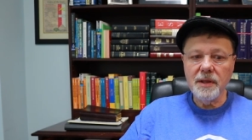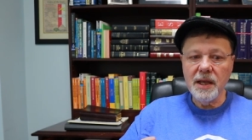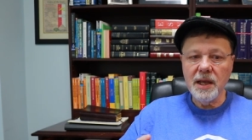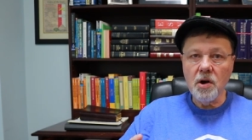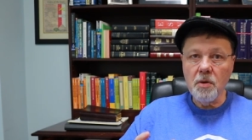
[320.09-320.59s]

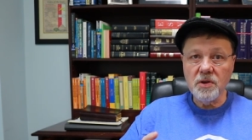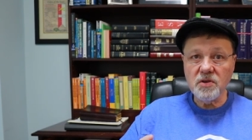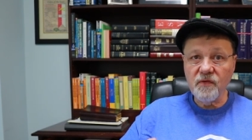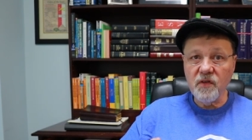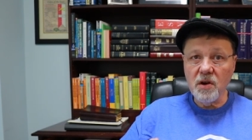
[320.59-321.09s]
it
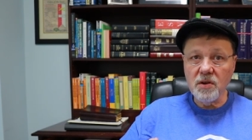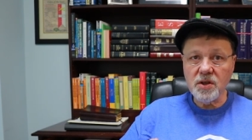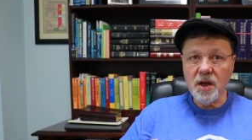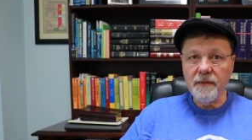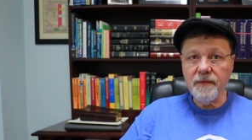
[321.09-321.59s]
almost
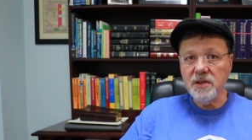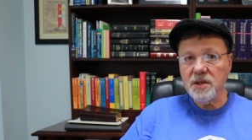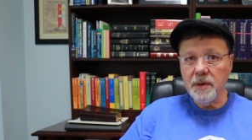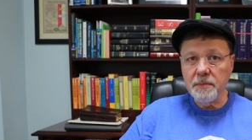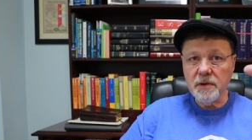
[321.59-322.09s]
falls off, and
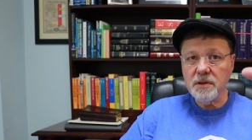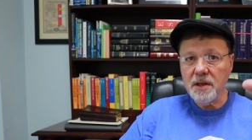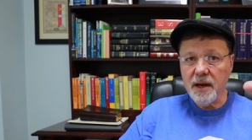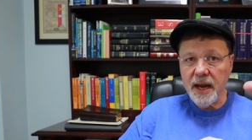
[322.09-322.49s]
somebody puts their